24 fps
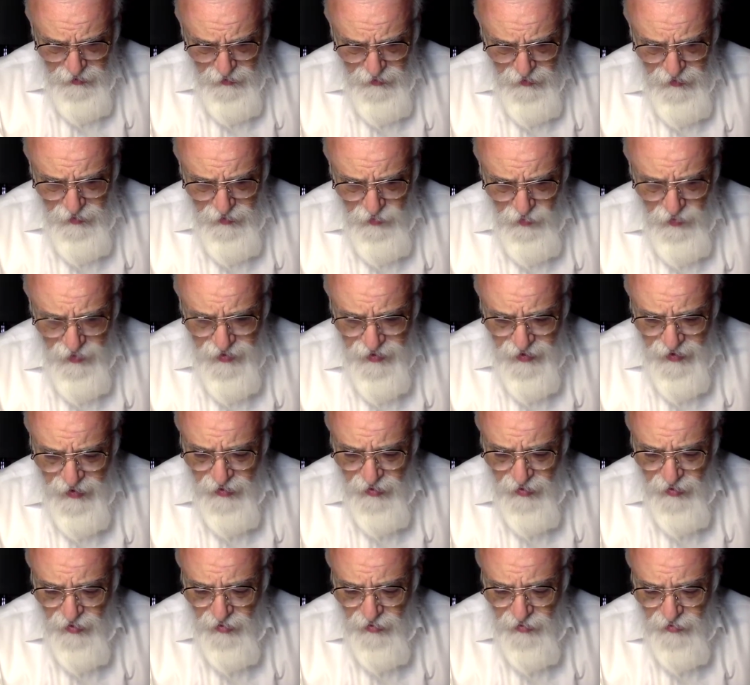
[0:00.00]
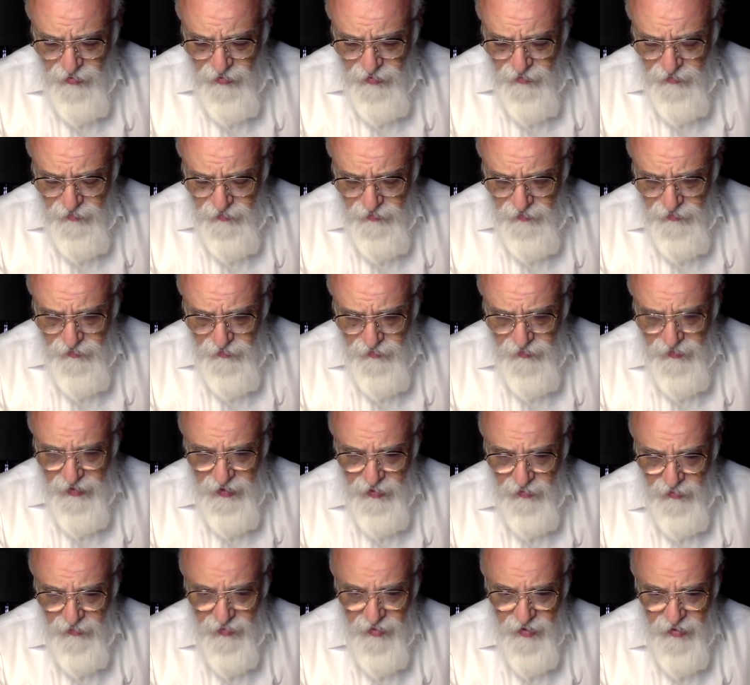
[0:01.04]
so what's Echod? Now
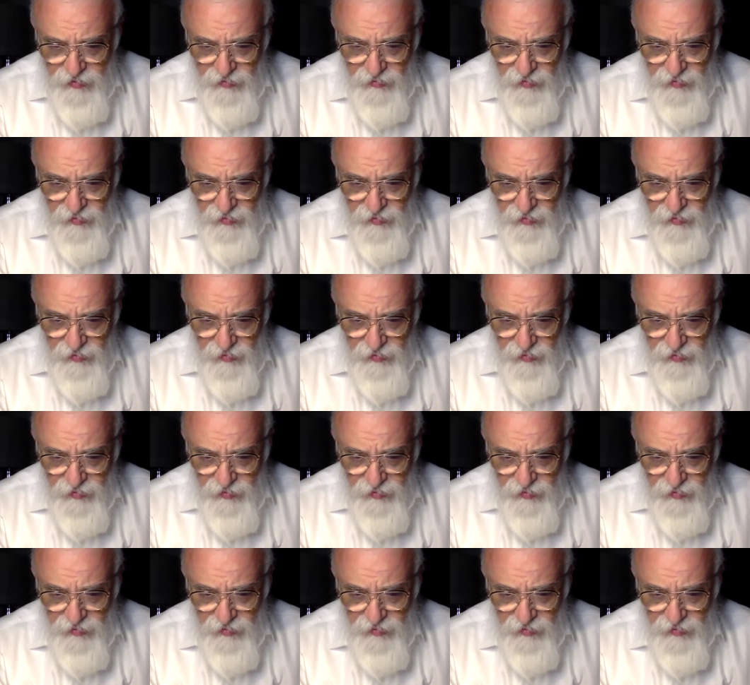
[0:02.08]
that we've,